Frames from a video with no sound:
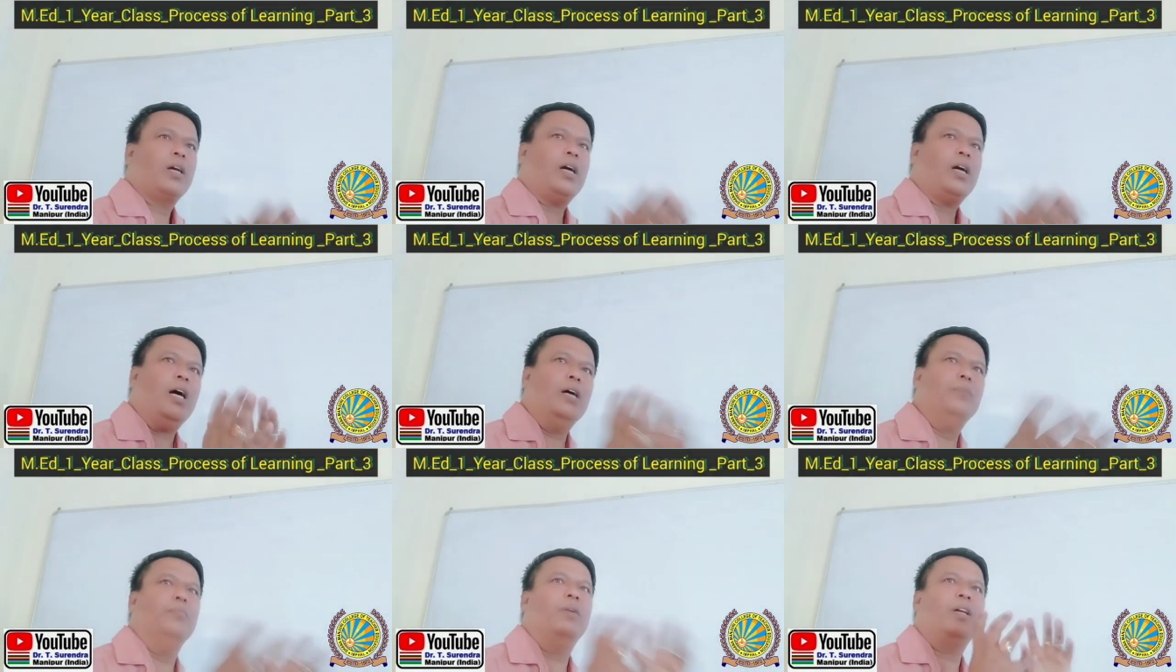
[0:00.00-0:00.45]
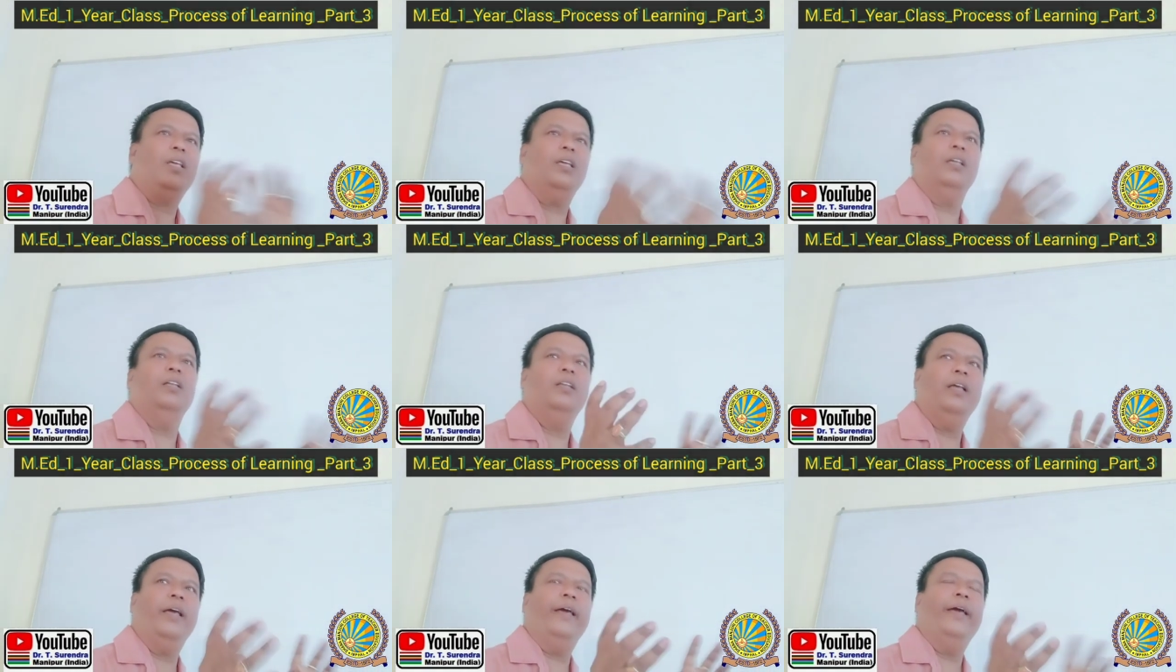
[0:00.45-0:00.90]

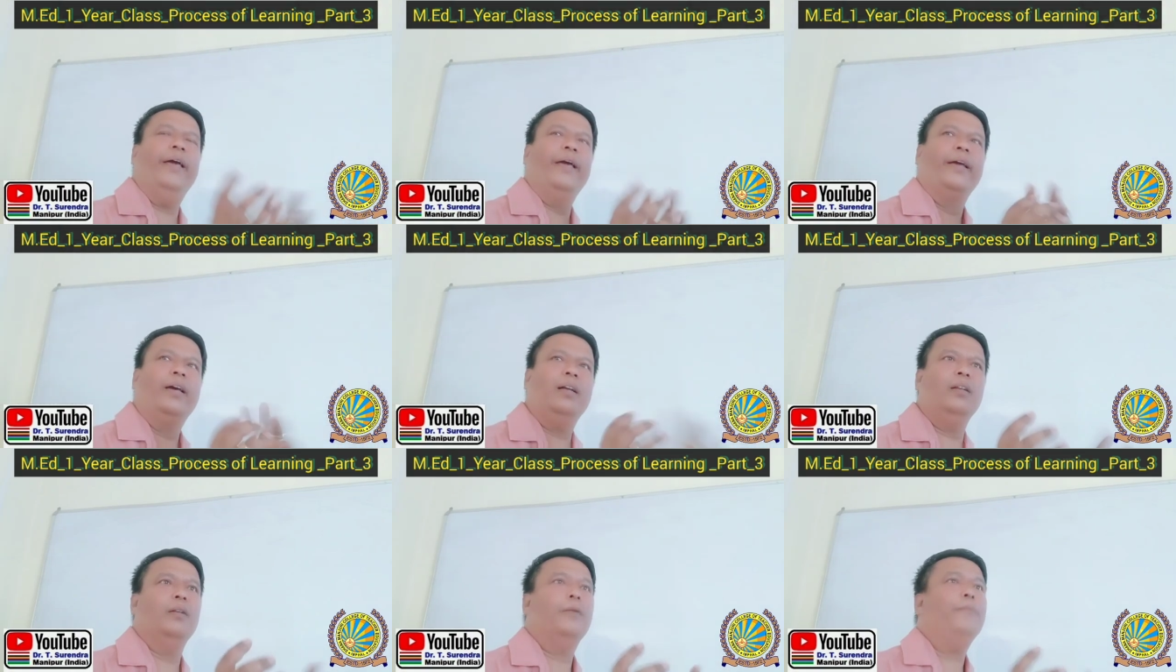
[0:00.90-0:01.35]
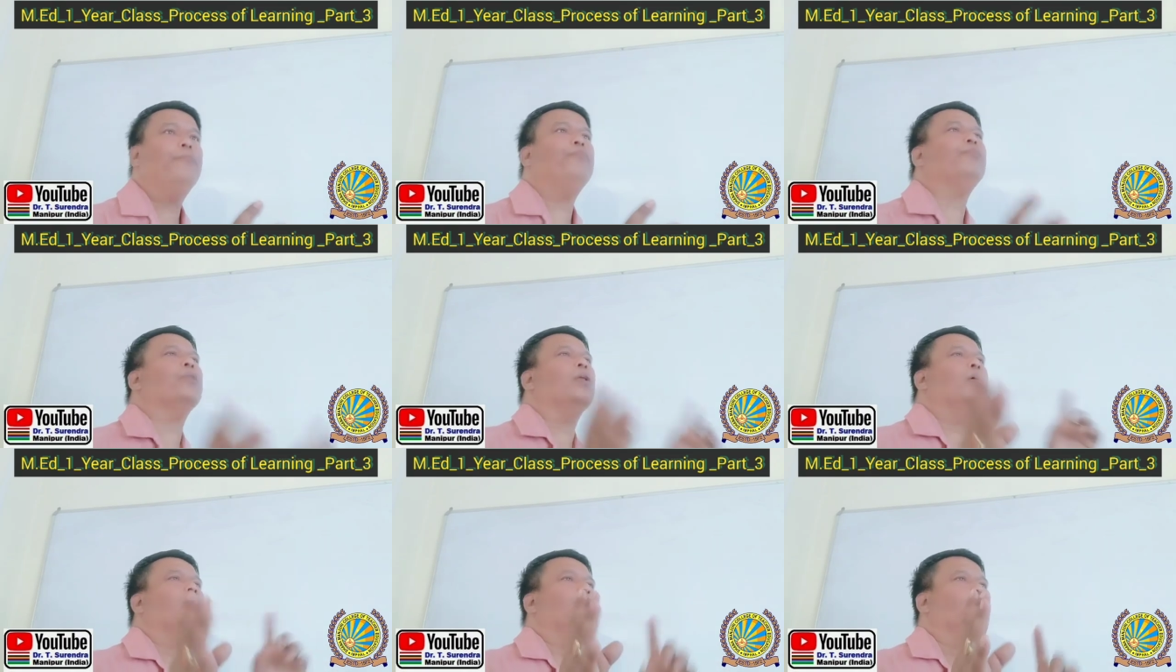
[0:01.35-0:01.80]
Khangbagi angle.
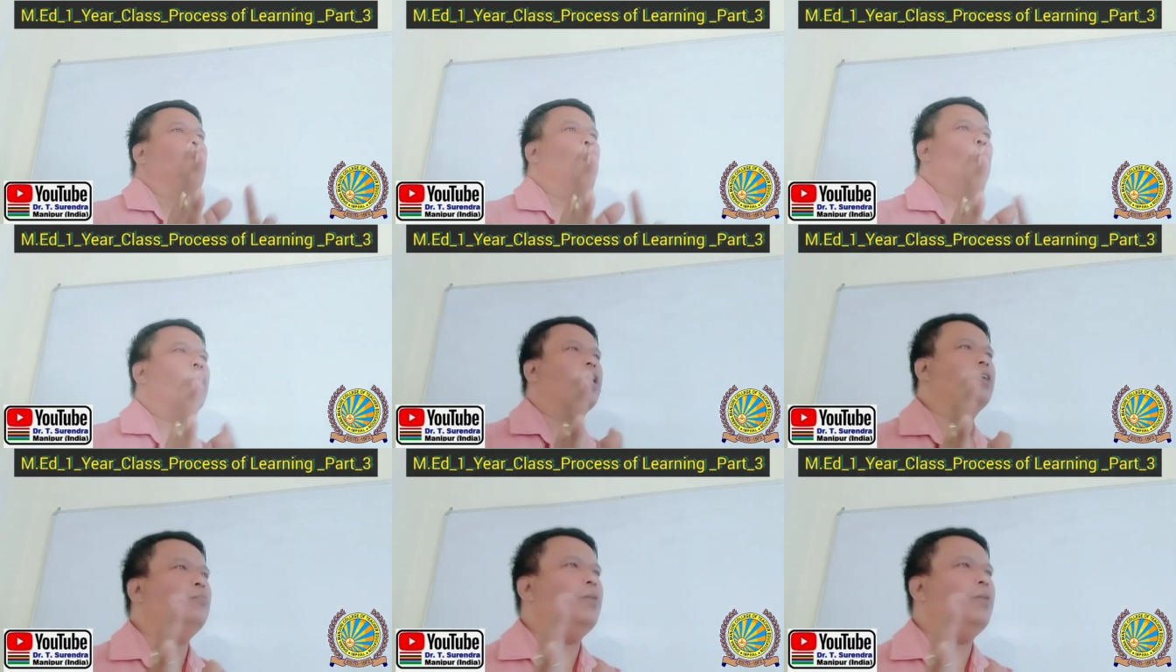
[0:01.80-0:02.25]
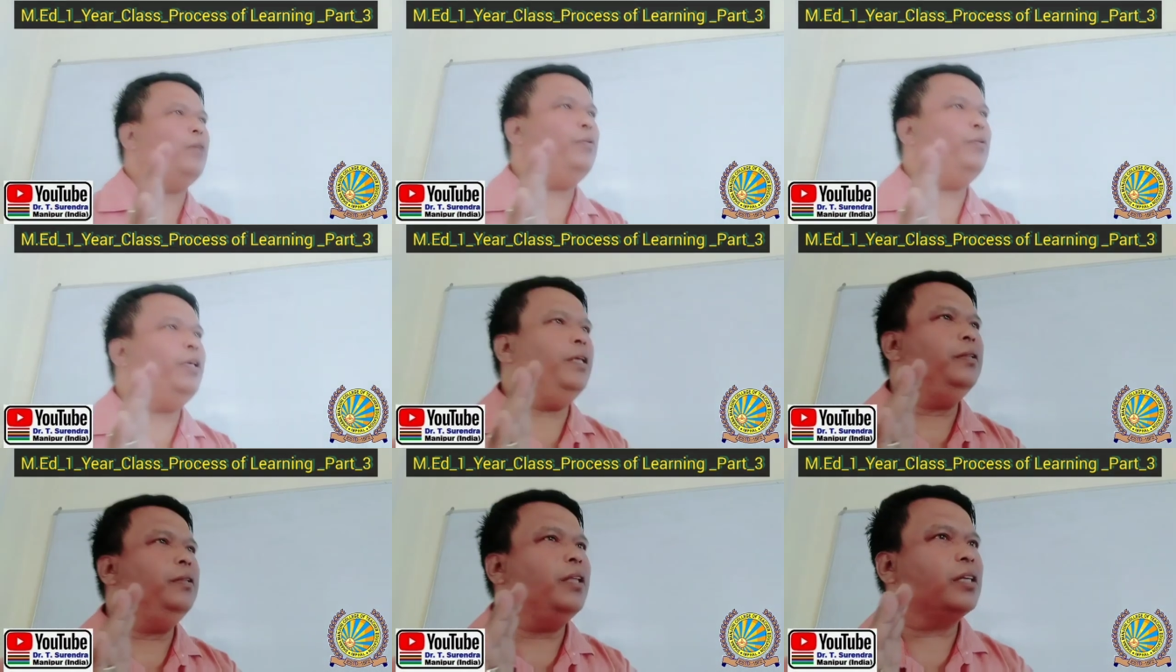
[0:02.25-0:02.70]
One may
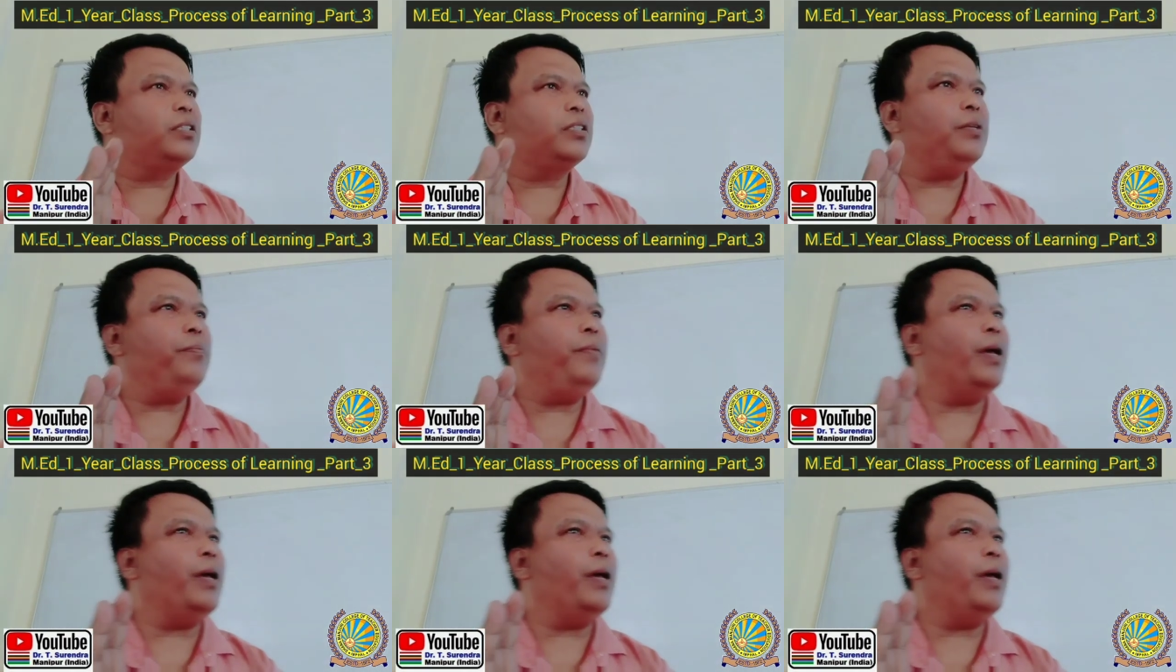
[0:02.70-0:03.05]
be inductive